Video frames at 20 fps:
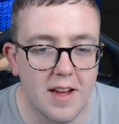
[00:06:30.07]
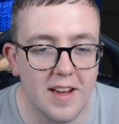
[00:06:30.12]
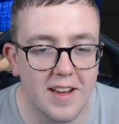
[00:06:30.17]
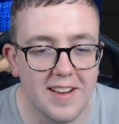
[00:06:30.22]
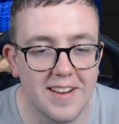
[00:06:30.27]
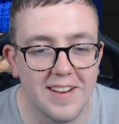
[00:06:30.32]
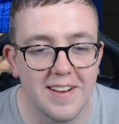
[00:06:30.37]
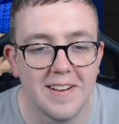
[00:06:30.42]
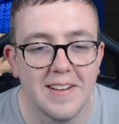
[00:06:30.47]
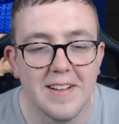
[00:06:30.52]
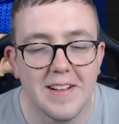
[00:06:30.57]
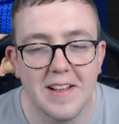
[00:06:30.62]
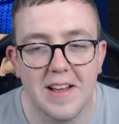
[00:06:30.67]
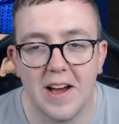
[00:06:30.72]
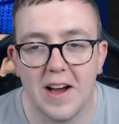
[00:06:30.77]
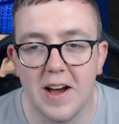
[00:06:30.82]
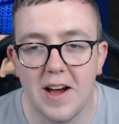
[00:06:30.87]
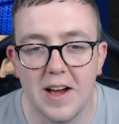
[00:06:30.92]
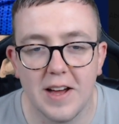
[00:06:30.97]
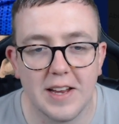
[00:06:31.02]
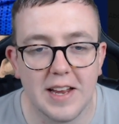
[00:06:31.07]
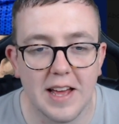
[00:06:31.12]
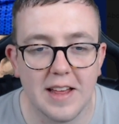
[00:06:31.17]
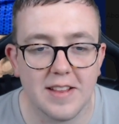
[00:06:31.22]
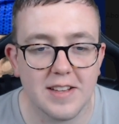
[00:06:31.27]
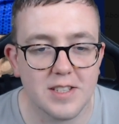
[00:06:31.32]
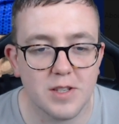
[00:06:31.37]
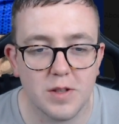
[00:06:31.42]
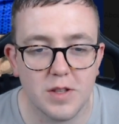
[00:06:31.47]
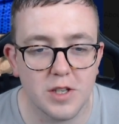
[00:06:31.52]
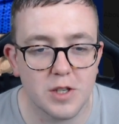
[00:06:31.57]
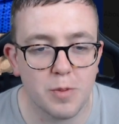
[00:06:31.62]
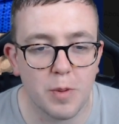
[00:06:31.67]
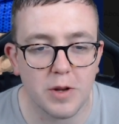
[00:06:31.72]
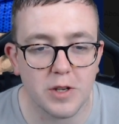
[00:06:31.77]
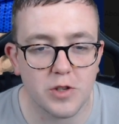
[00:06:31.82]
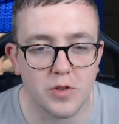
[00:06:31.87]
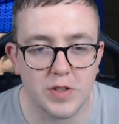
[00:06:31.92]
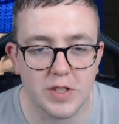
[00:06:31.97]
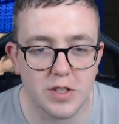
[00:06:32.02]
Yeah, the
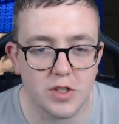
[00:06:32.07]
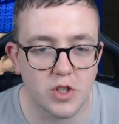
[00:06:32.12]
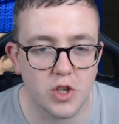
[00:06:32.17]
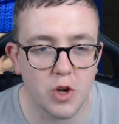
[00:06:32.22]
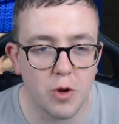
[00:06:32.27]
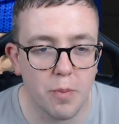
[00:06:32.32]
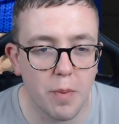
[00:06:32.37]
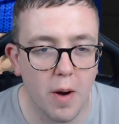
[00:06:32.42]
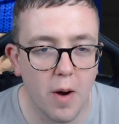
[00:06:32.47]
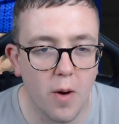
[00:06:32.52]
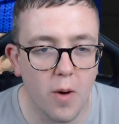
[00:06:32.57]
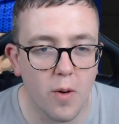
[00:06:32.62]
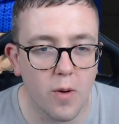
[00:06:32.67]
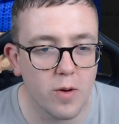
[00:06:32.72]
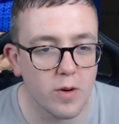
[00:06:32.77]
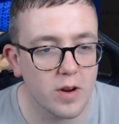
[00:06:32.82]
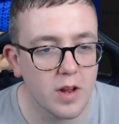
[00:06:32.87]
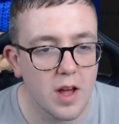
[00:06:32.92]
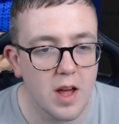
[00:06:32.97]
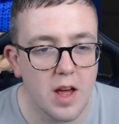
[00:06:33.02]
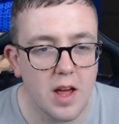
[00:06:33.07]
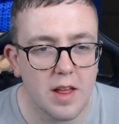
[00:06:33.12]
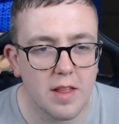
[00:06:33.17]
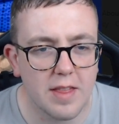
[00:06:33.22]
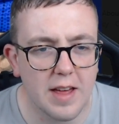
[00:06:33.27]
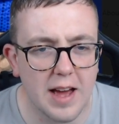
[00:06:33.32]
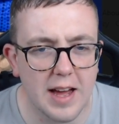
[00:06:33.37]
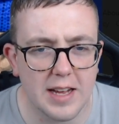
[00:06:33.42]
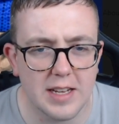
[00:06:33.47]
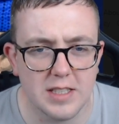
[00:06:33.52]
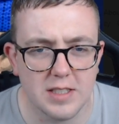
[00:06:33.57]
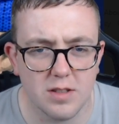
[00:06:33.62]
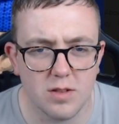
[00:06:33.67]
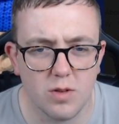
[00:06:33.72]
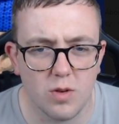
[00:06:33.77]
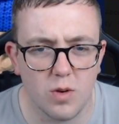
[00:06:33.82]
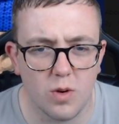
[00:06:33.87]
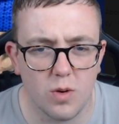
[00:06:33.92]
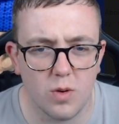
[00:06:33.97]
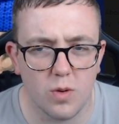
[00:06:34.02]
sponsor isn't too bold. That is,
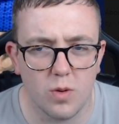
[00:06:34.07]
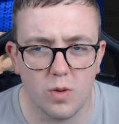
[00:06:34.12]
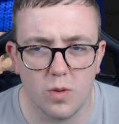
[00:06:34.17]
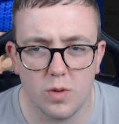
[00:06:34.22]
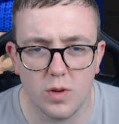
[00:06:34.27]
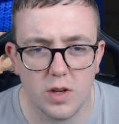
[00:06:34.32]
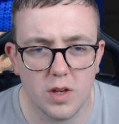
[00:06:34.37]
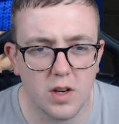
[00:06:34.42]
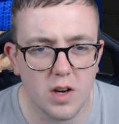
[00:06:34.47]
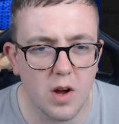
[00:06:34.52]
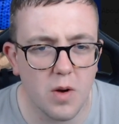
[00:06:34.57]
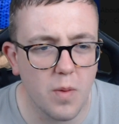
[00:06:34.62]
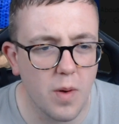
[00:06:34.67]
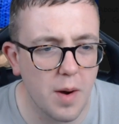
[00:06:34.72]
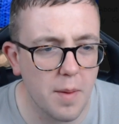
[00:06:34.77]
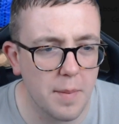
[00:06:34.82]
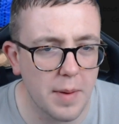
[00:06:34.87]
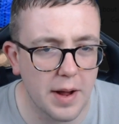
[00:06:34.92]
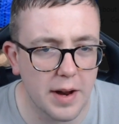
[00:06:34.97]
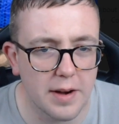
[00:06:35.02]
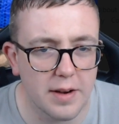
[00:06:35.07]
you know what, man?